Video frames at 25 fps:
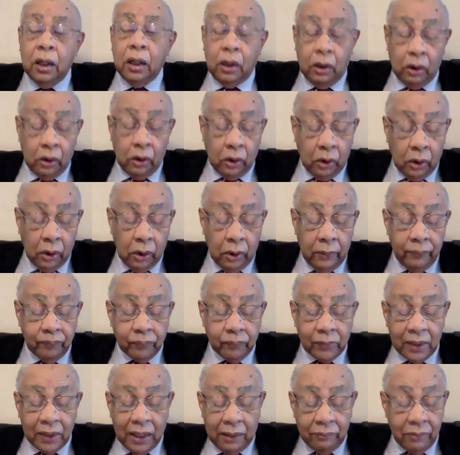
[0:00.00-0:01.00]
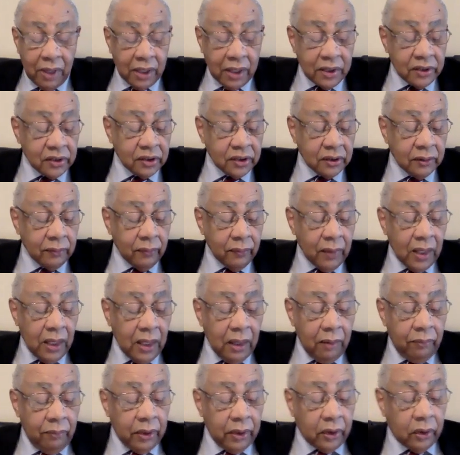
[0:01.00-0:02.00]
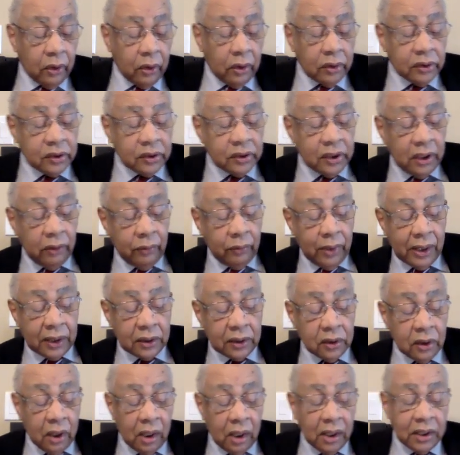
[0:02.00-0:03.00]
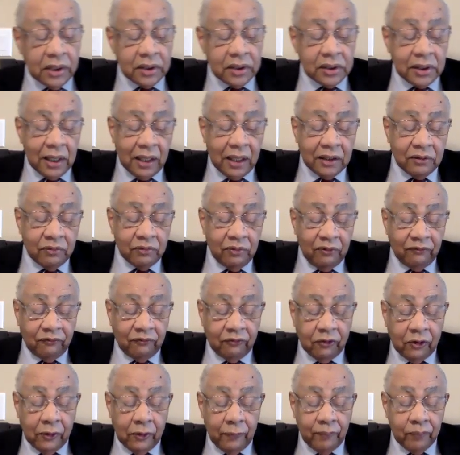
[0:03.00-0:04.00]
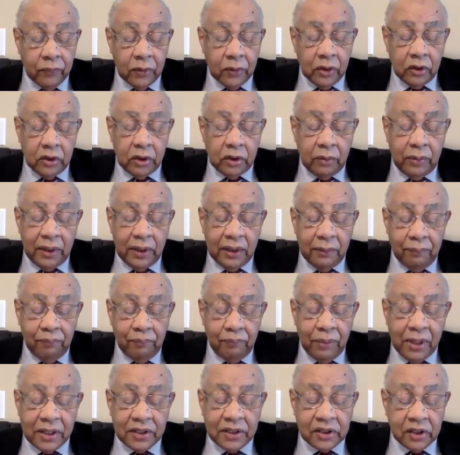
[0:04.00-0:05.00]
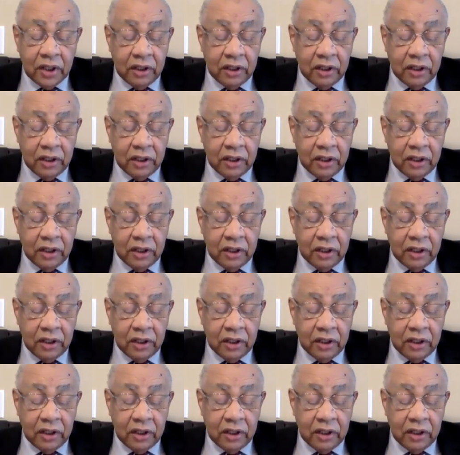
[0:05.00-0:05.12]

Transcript: law, and medicine because they were acknowledged as before to be the best